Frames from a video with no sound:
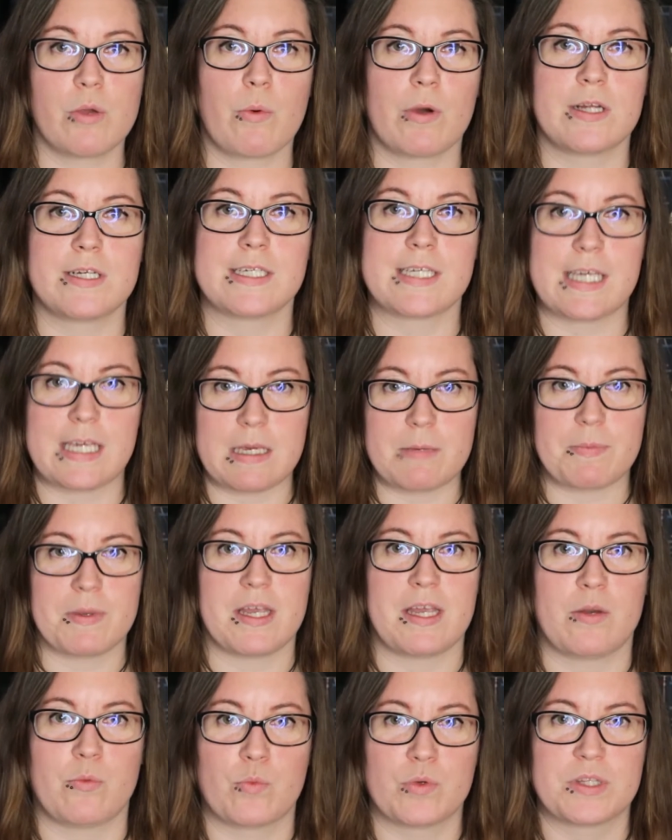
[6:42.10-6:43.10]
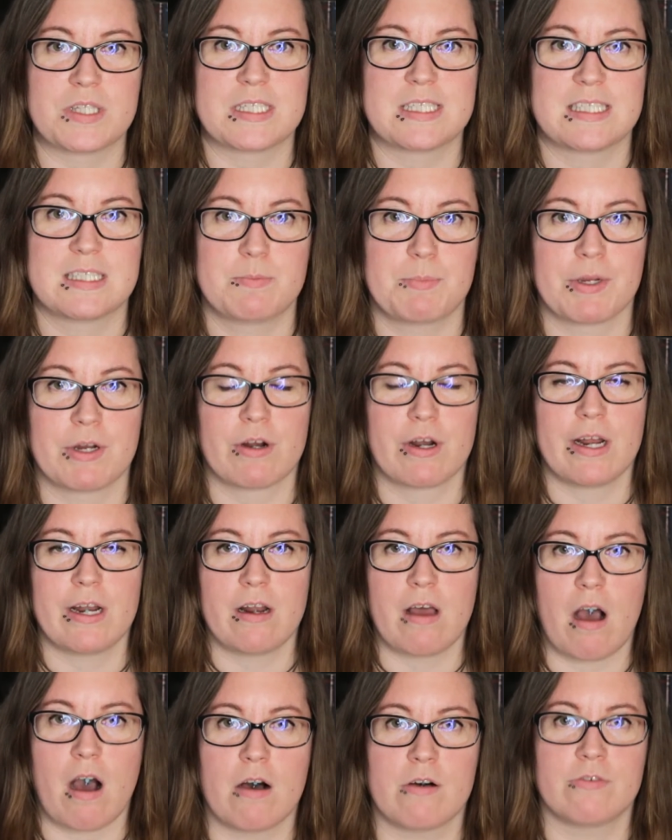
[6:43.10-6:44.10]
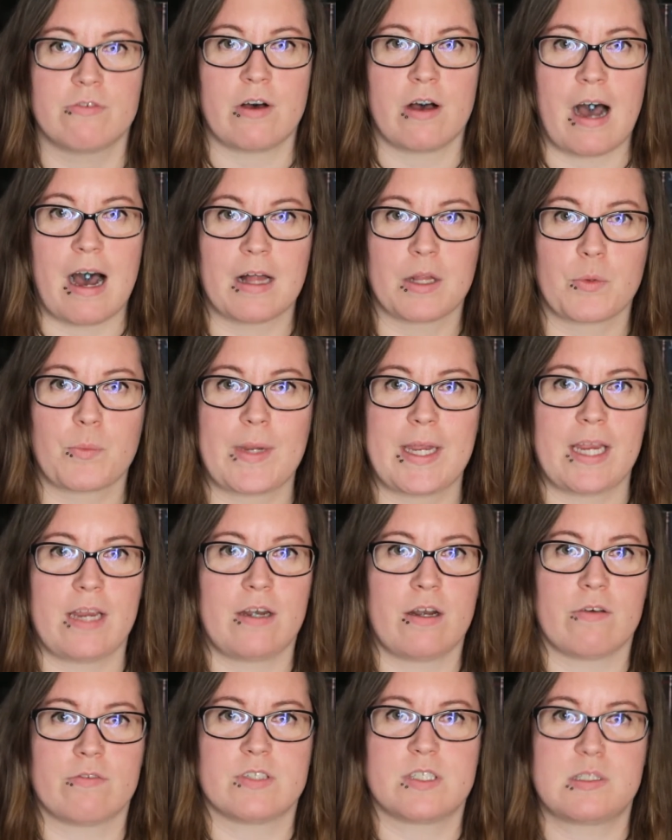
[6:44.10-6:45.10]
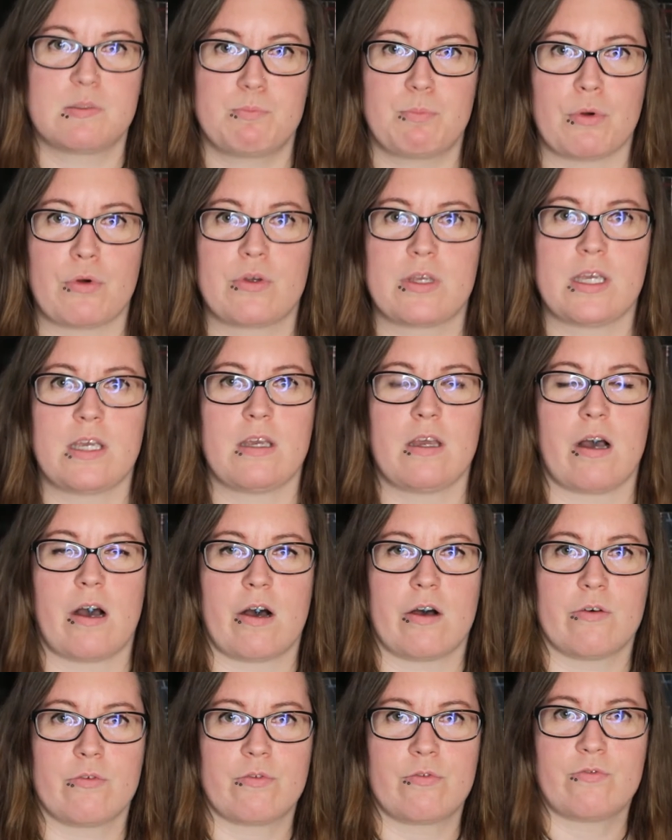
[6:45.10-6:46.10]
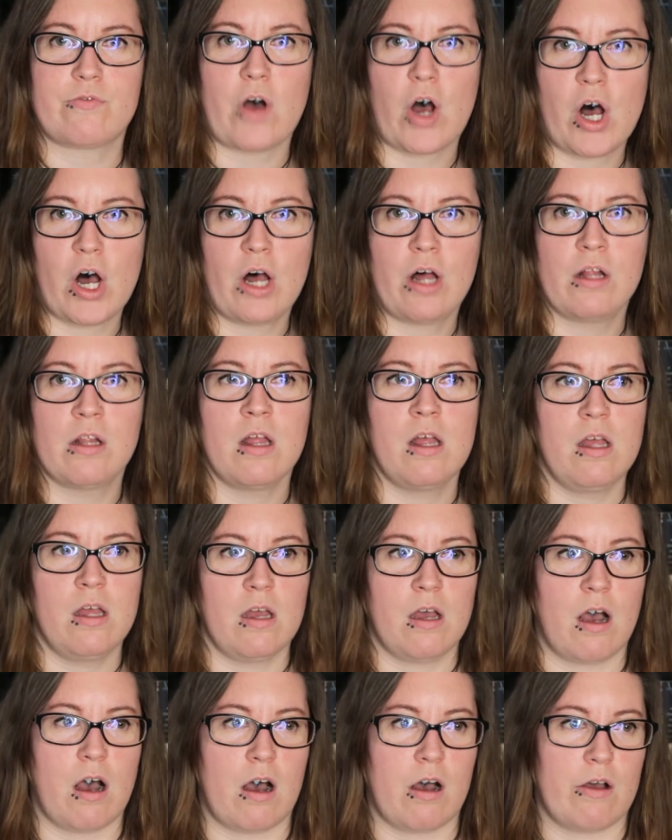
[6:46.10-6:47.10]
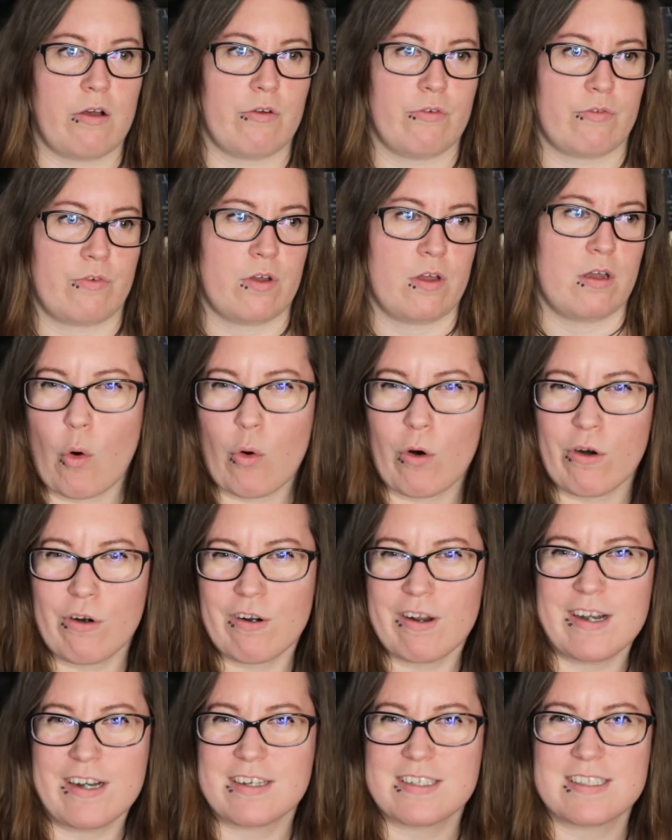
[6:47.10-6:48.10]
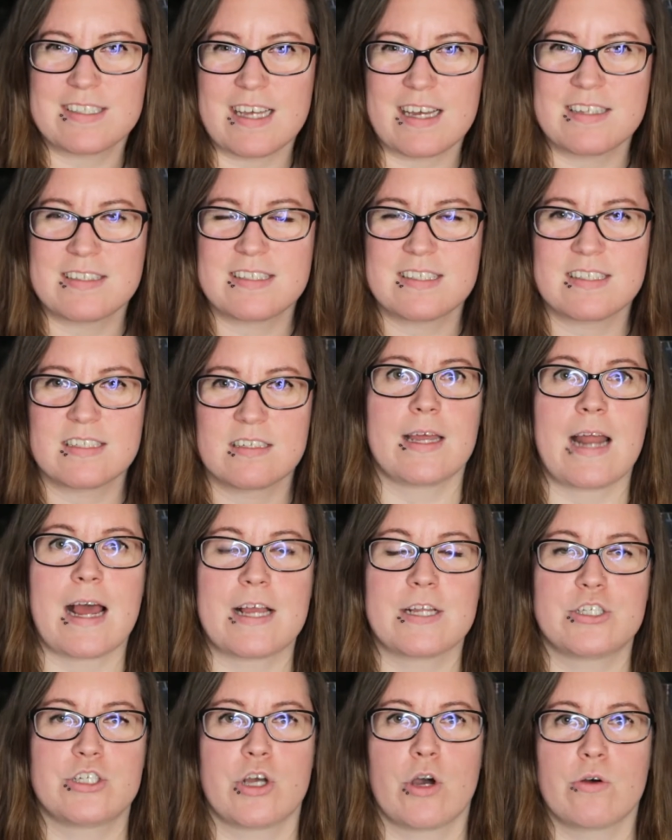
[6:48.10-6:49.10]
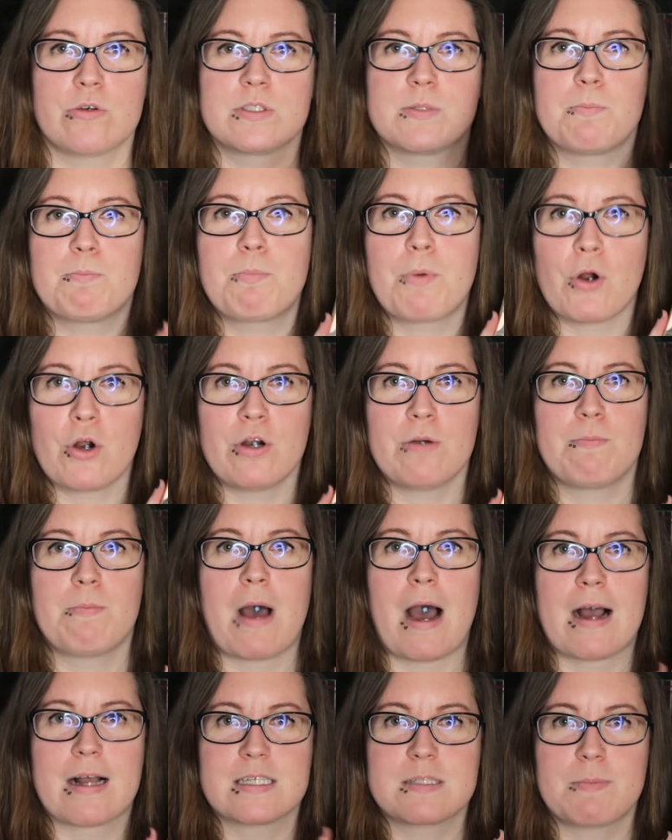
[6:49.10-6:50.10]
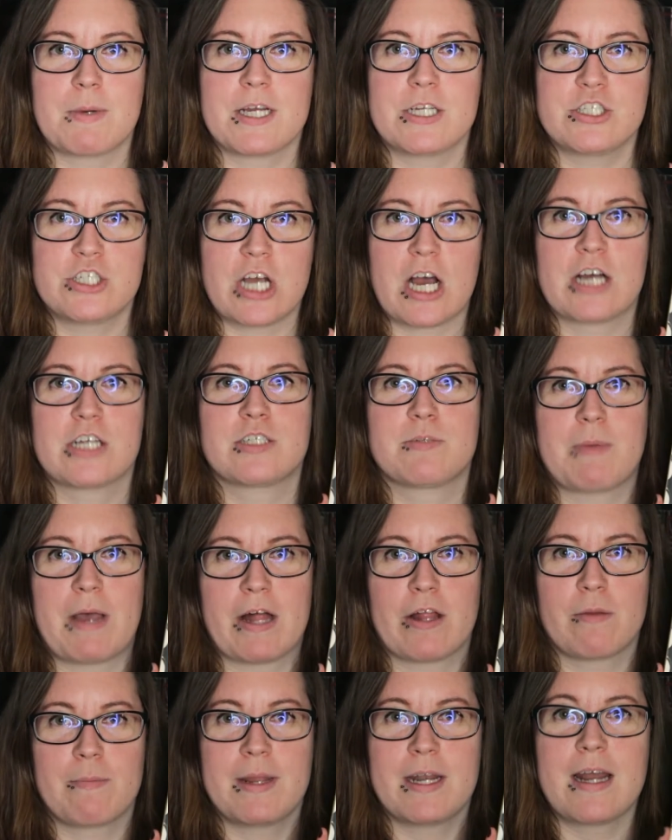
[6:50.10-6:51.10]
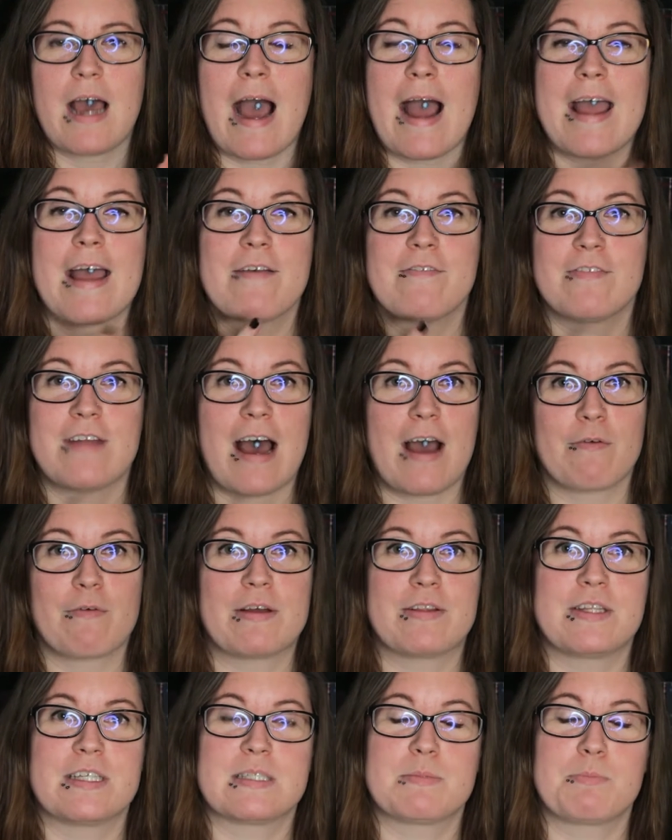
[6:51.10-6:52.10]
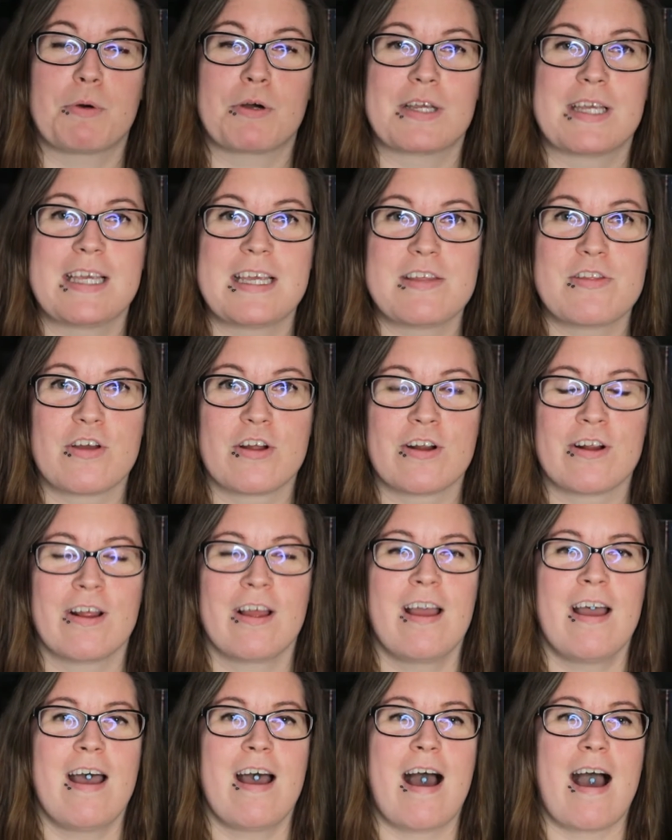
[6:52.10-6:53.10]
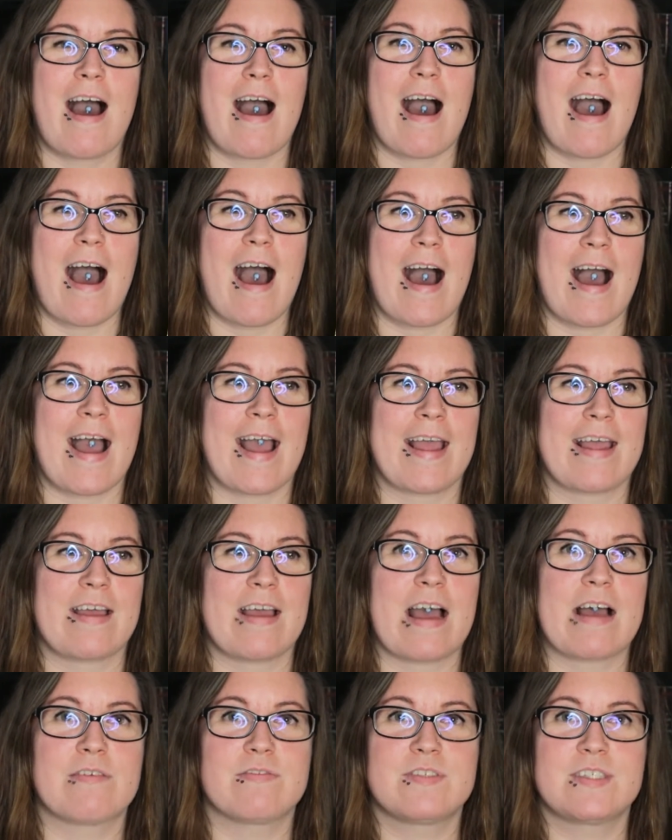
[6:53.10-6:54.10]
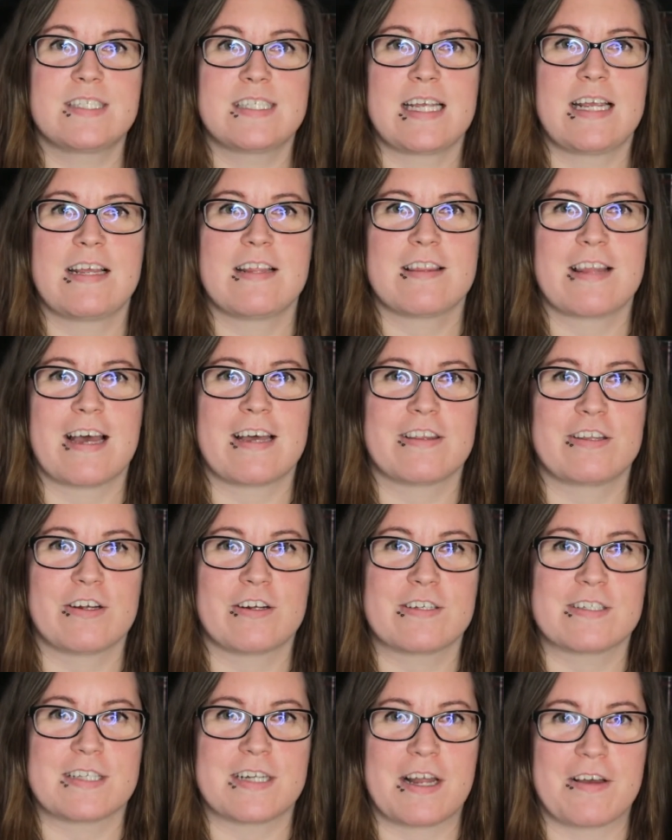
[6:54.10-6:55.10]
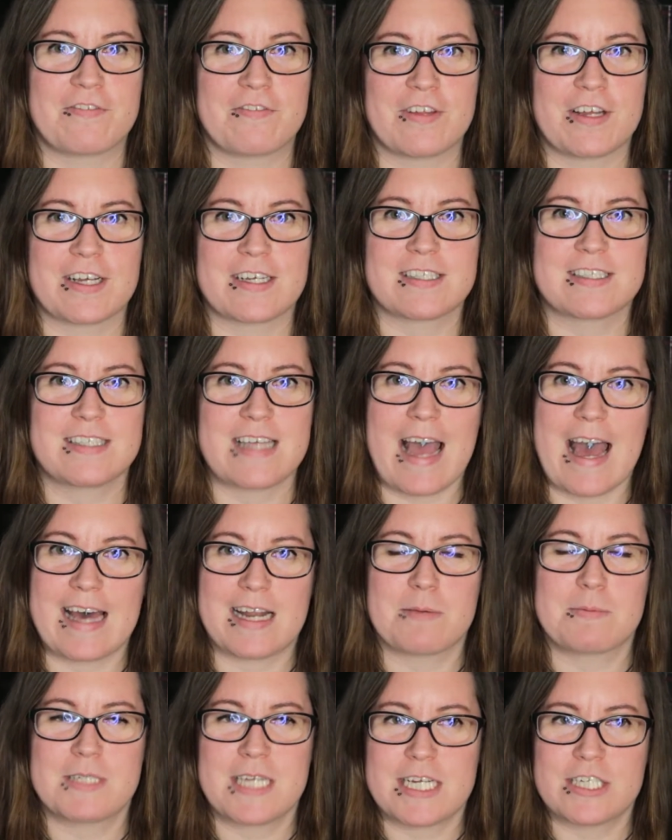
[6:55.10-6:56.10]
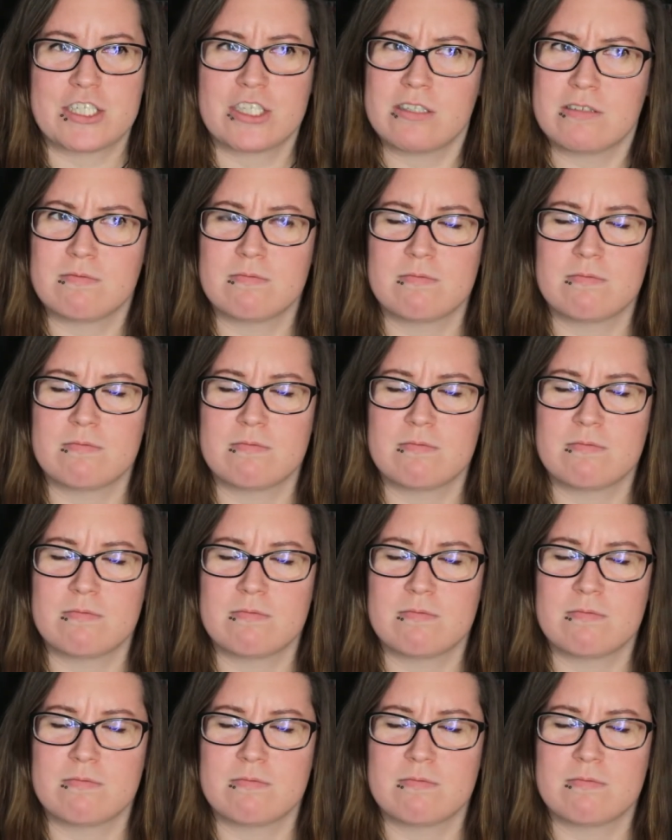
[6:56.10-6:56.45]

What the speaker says: wanted to keep in with the spirit of Halloween, of spooky, of fall, of horror in a sense. And I chose Bird Box by Josh Malerman. I have not read this book either. I have seen that there is a Netflix adaptation.